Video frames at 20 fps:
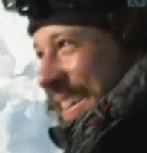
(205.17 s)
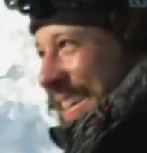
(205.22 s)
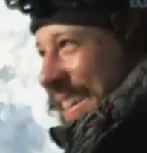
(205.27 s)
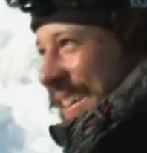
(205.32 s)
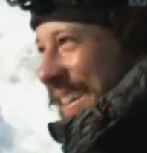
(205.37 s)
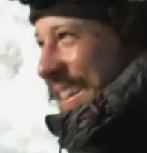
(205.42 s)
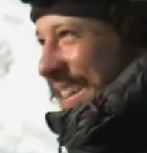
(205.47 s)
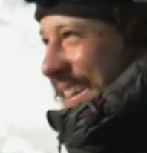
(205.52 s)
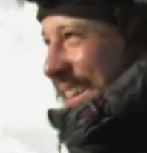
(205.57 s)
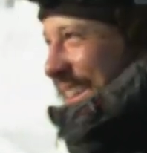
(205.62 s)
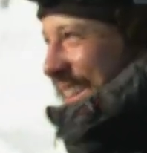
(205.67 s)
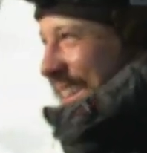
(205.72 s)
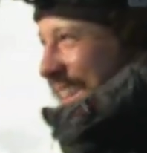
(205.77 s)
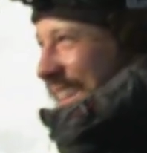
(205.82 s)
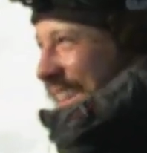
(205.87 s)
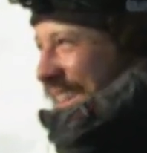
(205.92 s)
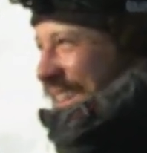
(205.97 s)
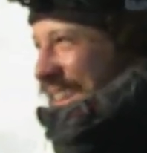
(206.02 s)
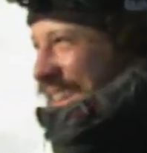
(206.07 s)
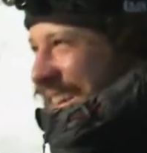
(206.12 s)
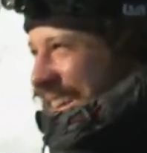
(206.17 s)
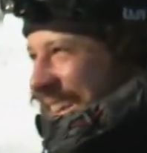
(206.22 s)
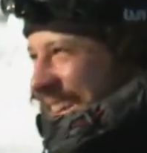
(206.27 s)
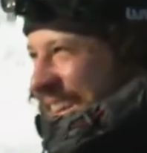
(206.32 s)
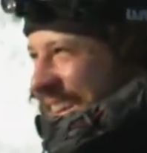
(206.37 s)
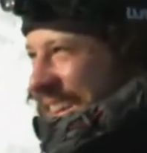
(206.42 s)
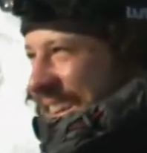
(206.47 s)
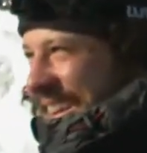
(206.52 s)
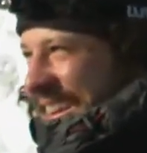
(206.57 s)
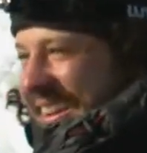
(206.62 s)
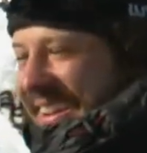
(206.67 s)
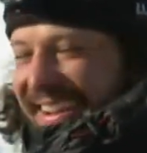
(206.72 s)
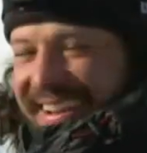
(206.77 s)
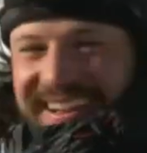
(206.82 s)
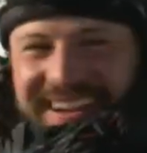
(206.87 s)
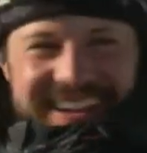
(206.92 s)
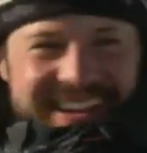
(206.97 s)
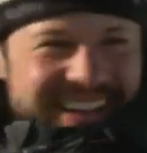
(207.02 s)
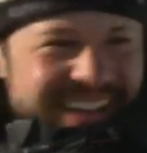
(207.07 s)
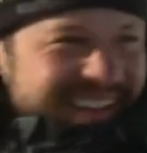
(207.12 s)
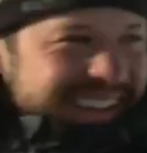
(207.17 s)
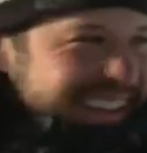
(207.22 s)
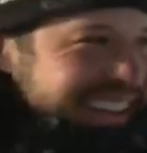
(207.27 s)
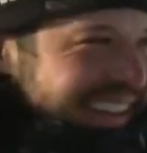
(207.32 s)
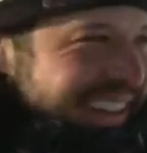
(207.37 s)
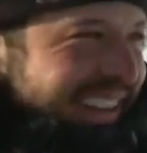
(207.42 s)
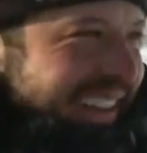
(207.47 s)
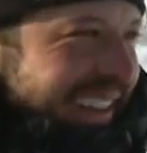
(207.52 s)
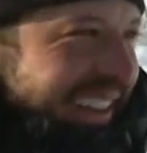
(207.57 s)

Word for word: Um, I thought I was catching a team because I saw a headlight,